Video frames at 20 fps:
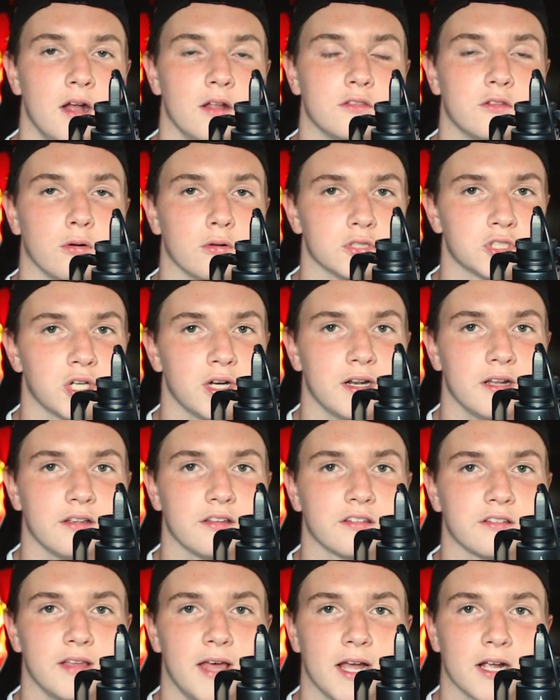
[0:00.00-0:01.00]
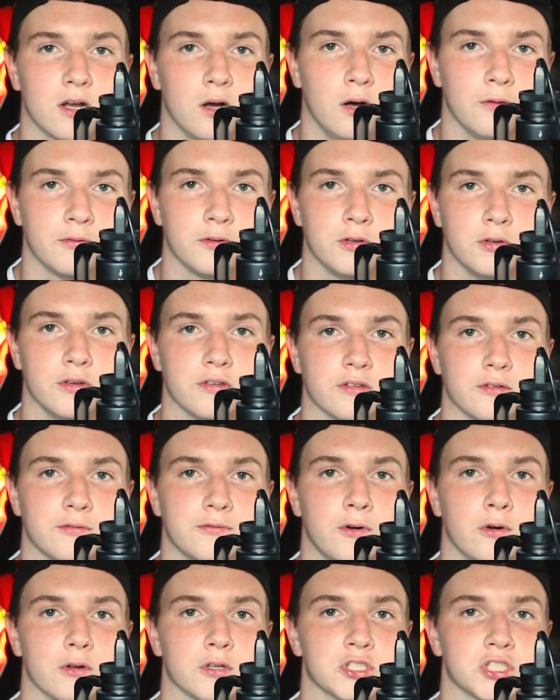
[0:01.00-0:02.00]
Don't try to slack off and do this in
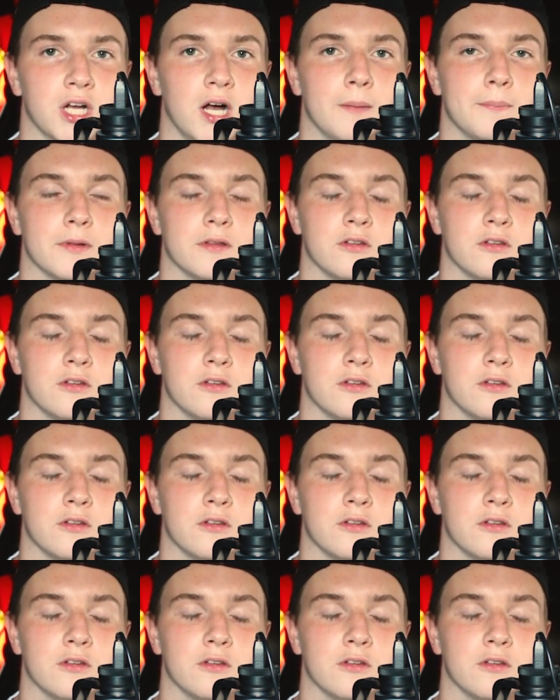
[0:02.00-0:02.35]
Photoshop.